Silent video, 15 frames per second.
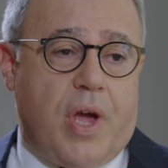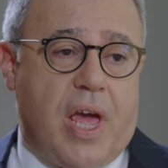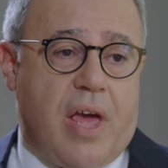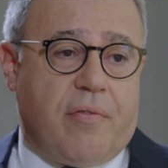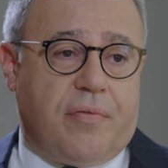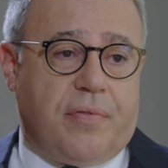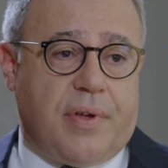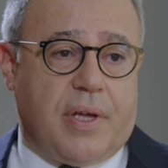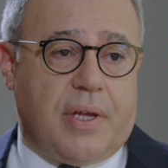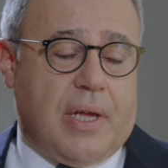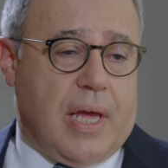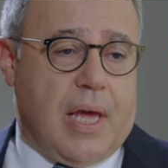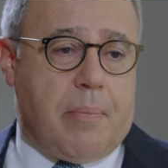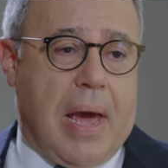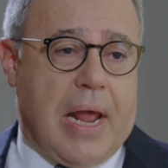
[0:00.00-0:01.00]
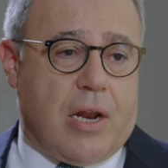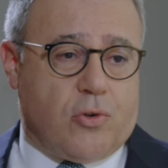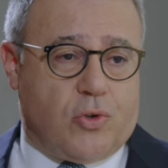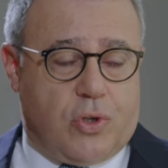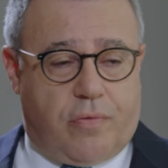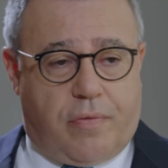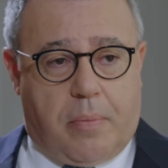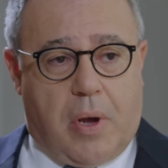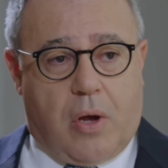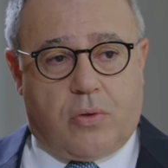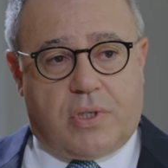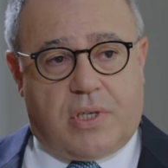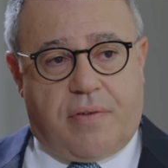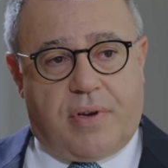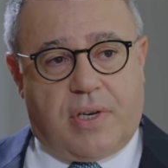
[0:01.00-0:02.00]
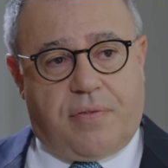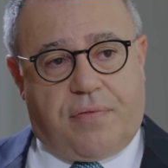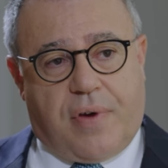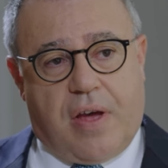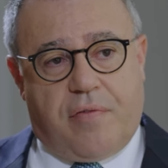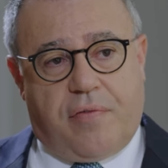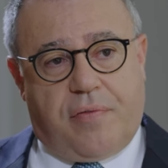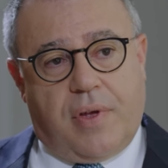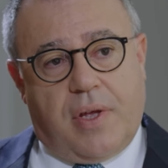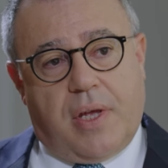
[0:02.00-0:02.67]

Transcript: have uh, a balance sheet of about 75